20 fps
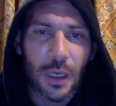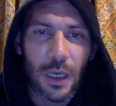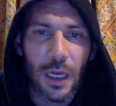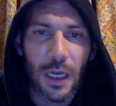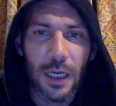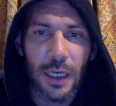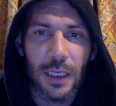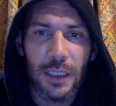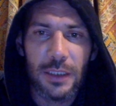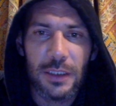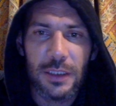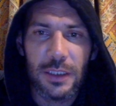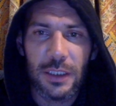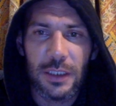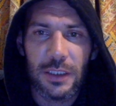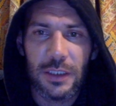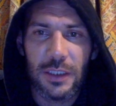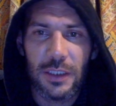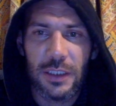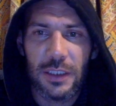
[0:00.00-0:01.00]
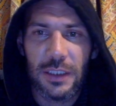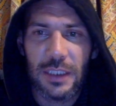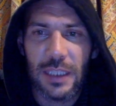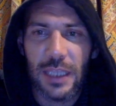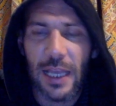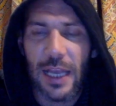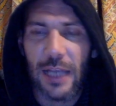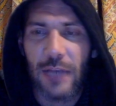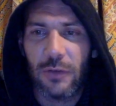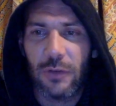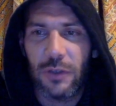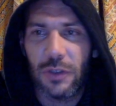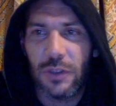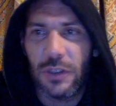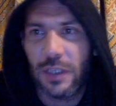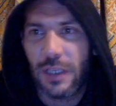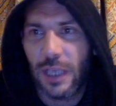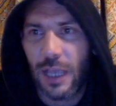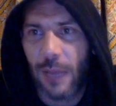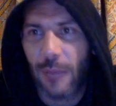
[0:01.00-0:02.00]
to the air crew,
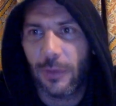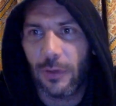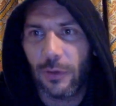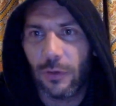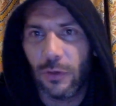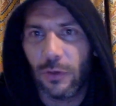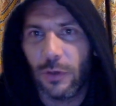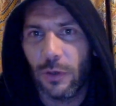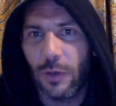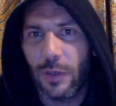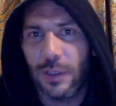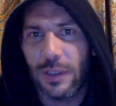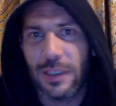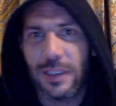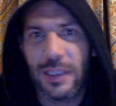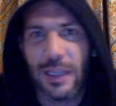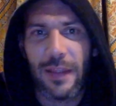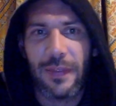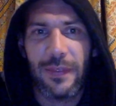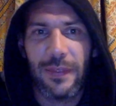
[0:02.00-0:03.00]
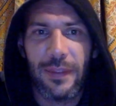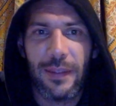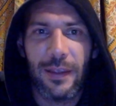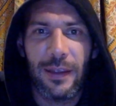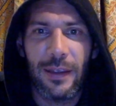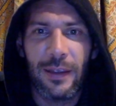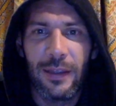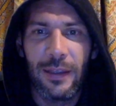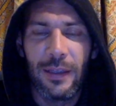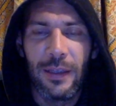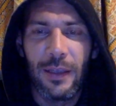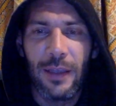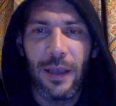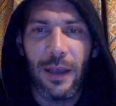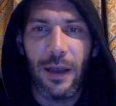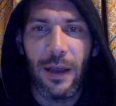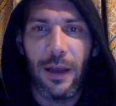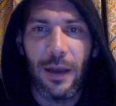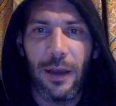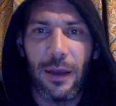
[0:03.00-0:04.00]
to the cabin crew, and said that
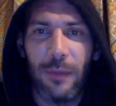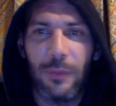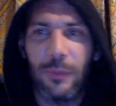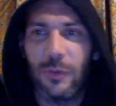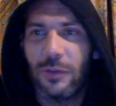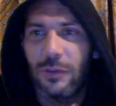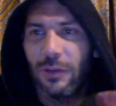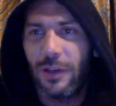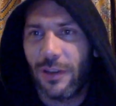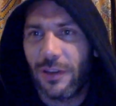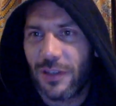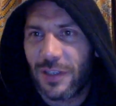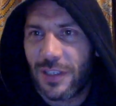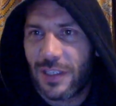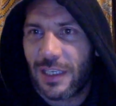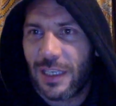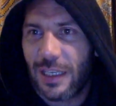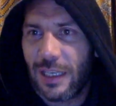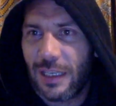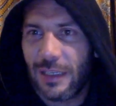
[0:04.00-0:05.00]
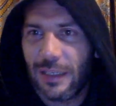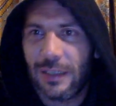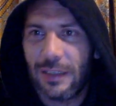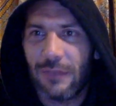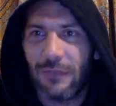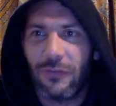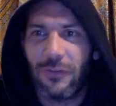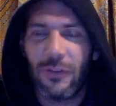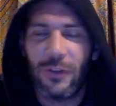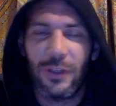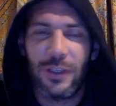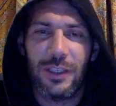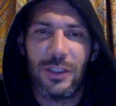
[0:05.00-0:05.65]
was there another seat? He didn't feel that